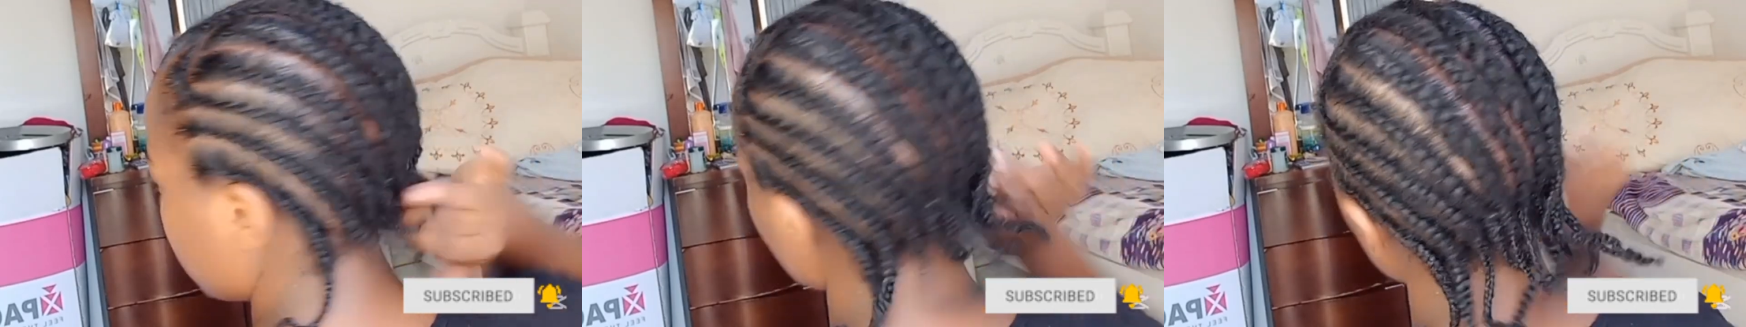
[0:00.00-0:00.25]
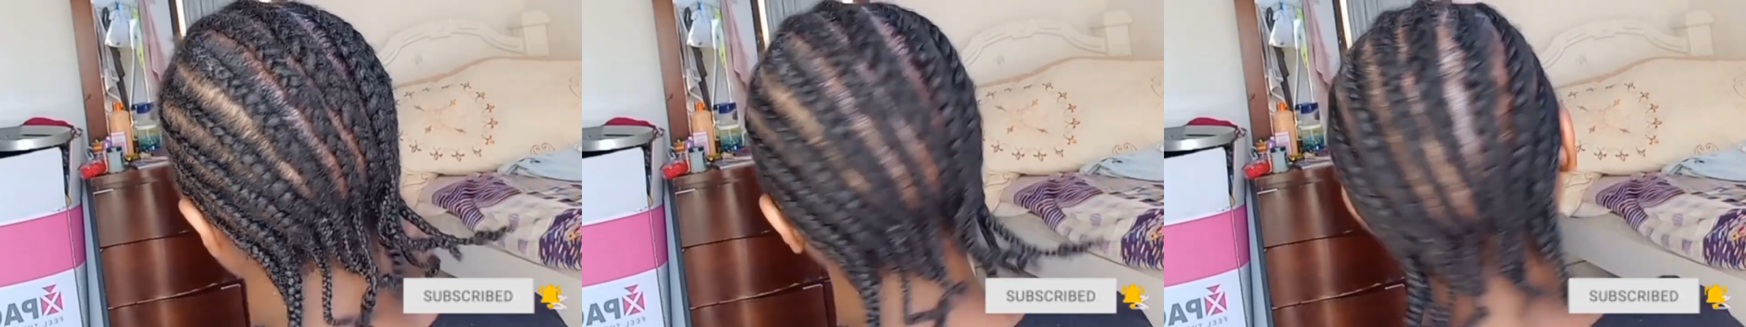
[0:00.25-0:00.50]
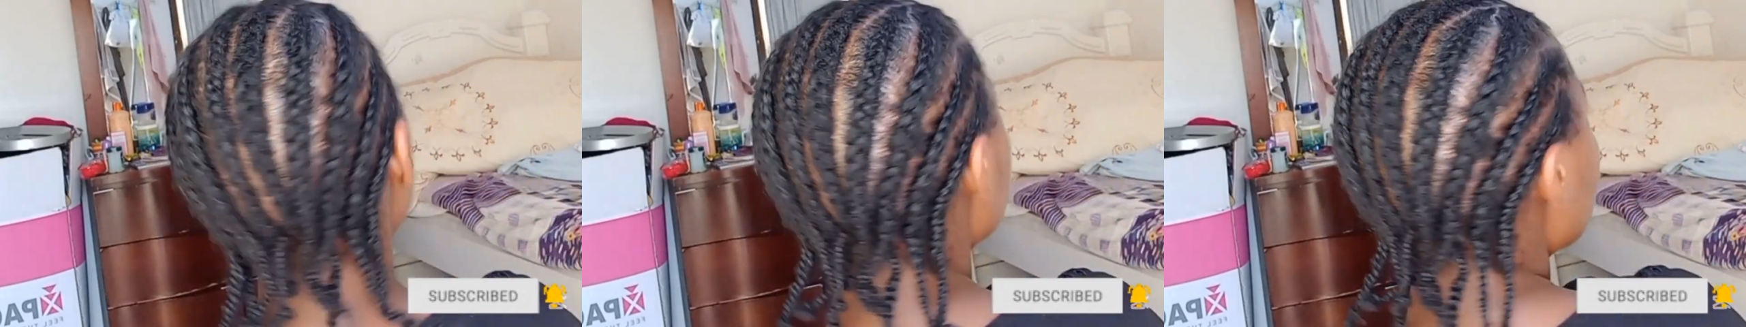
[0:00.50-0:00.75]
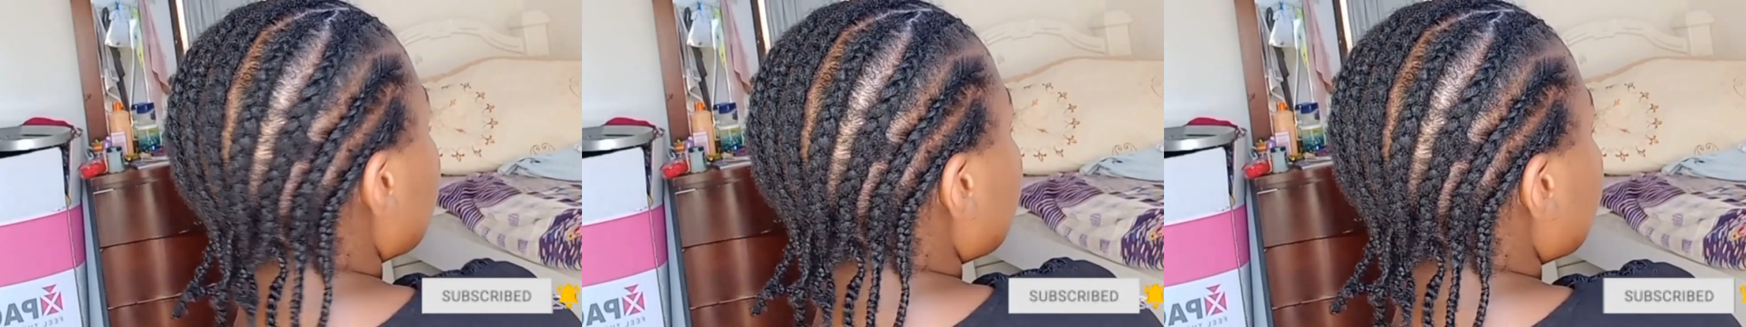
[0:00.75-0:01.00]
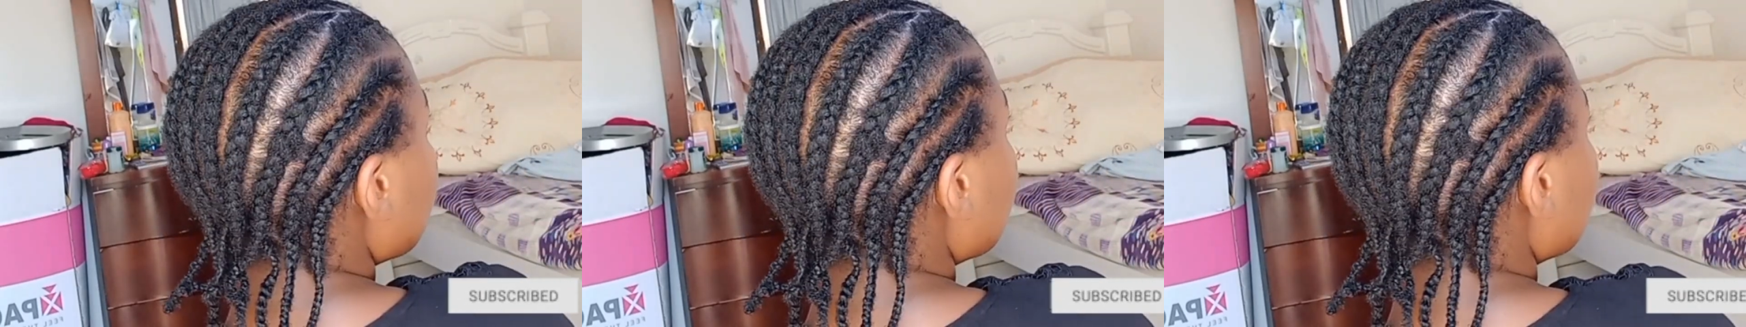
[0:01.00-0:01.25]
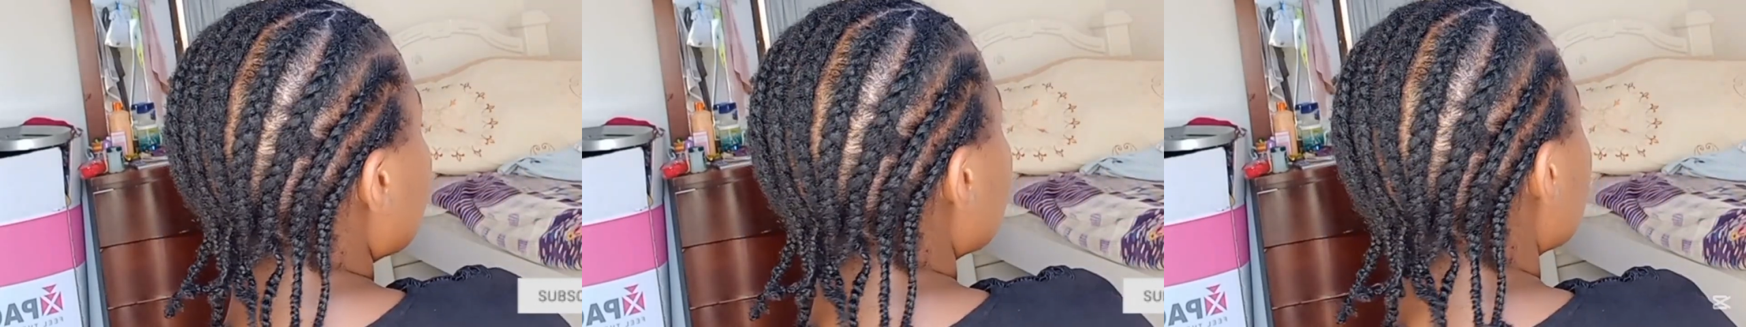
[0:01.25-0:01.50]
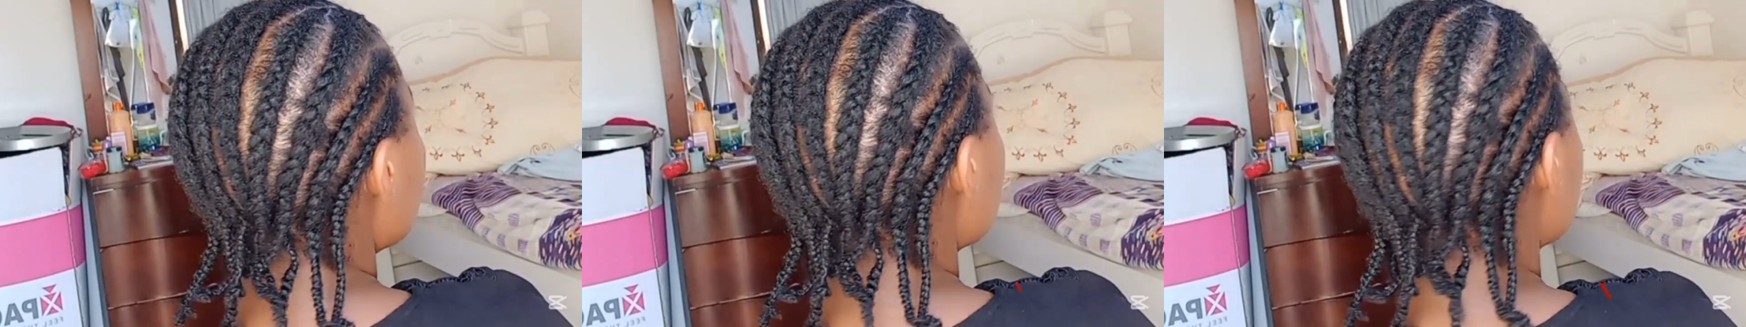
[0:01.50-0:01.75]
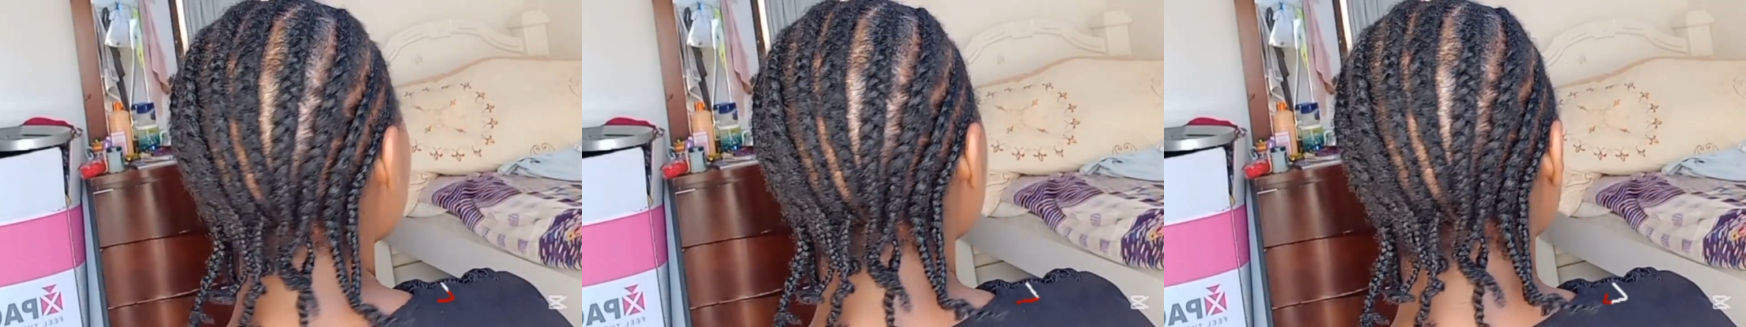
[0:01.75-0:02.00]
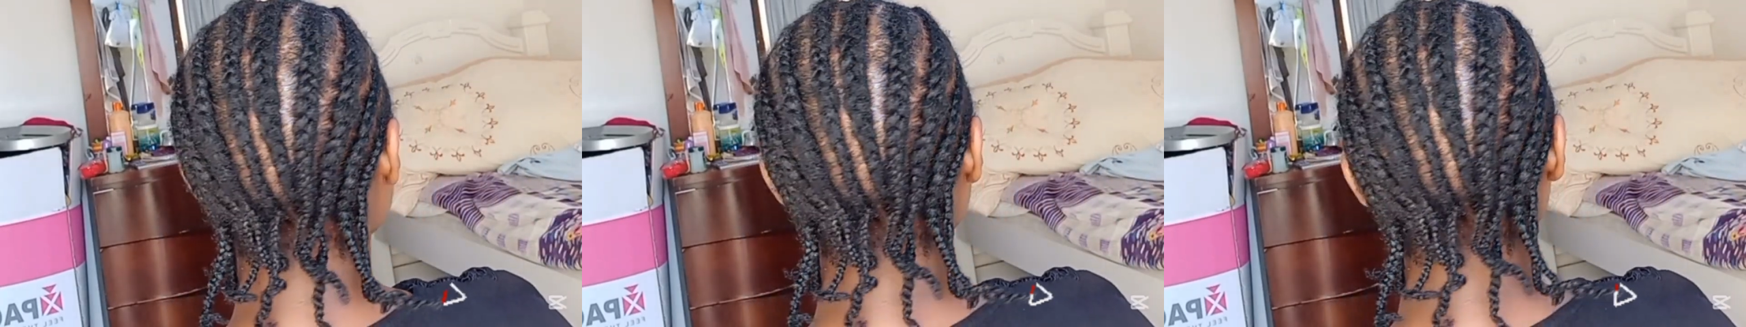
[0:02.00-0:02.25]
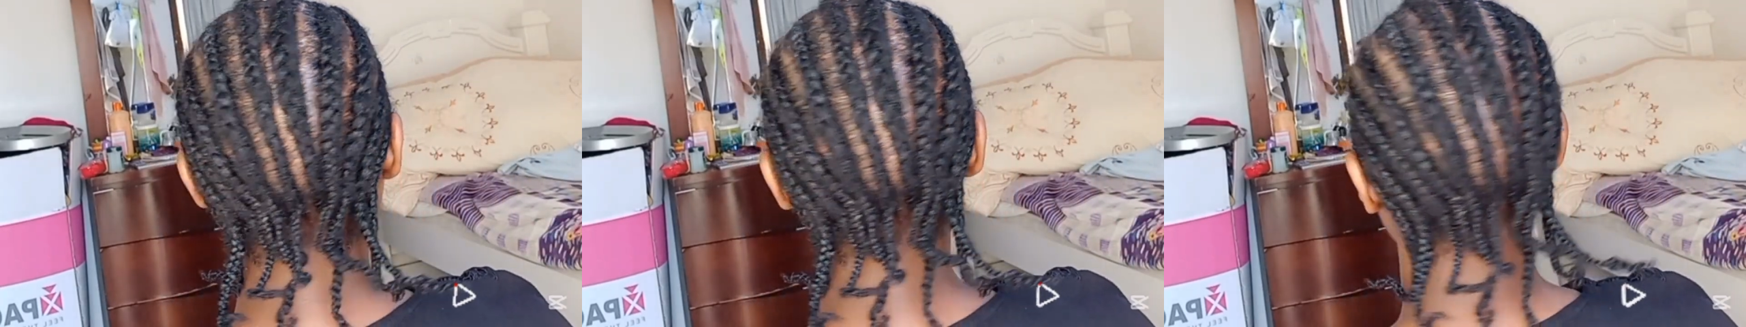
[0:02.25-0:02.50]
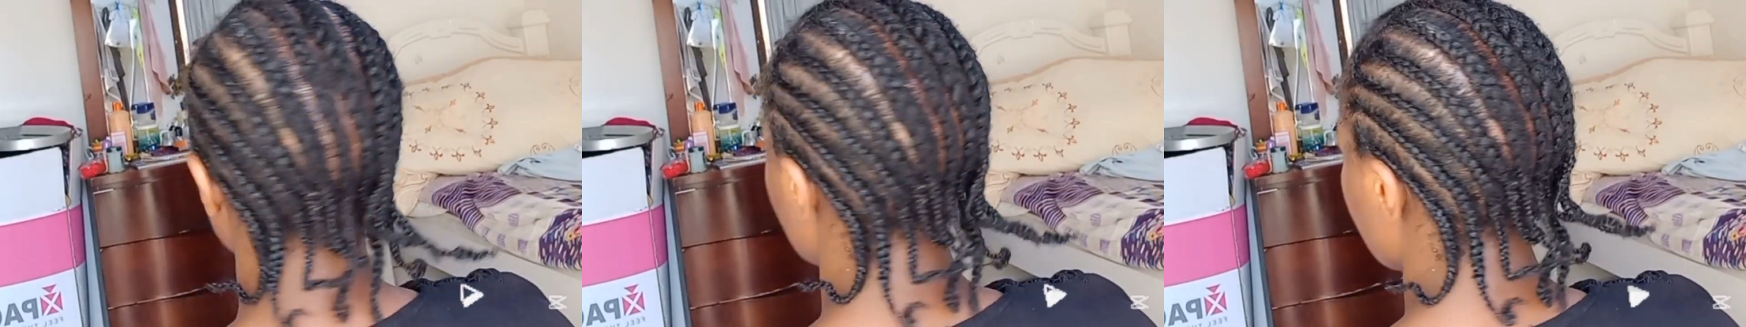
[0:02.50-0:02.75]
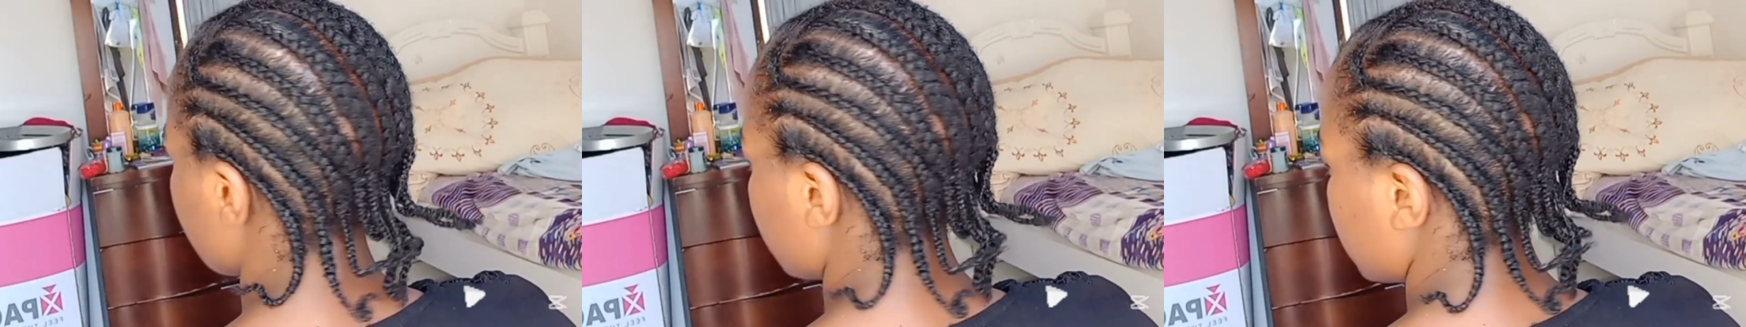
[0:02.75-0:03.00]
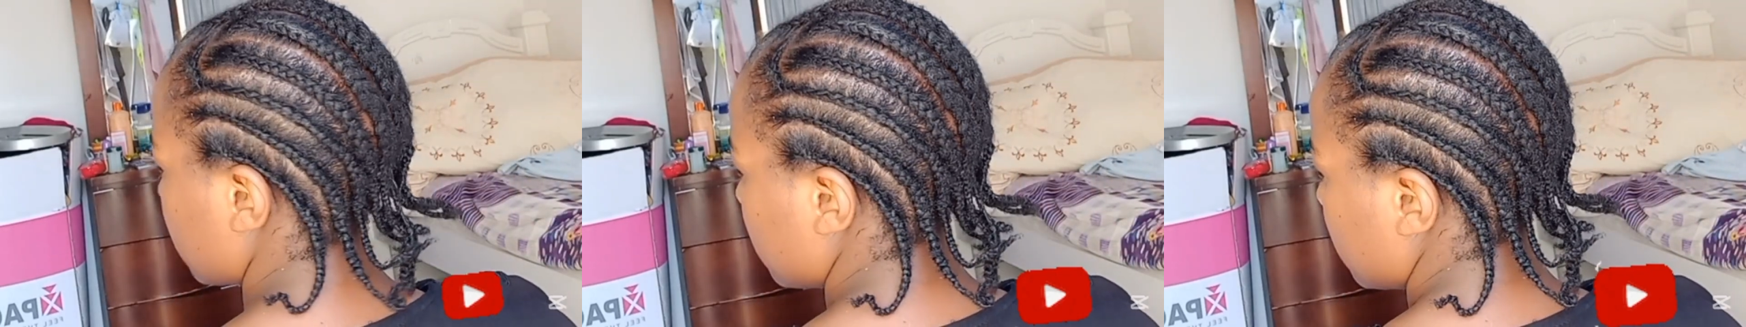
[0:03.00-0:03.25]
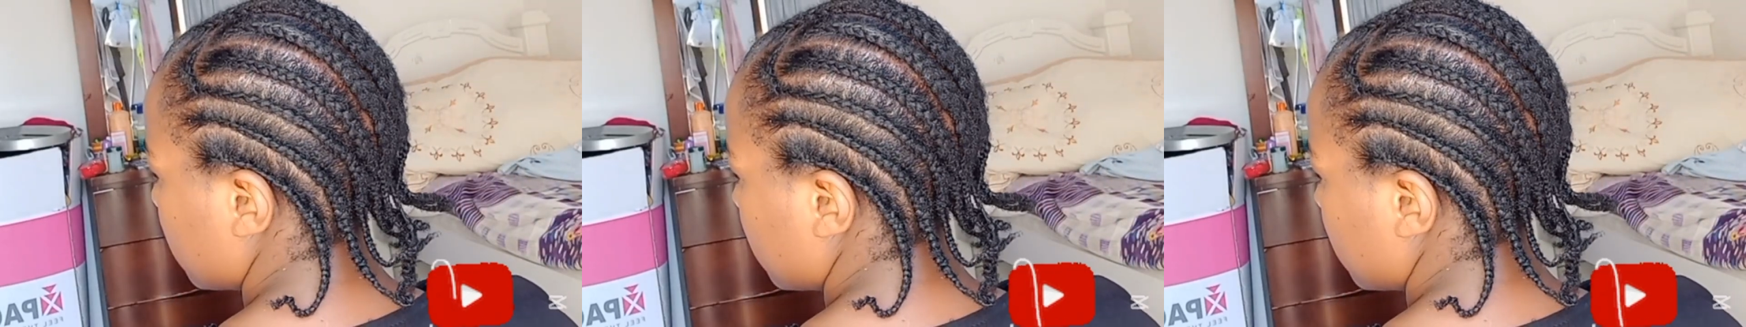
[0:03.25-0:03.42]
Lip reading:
No face is visible, so there are no lips to read.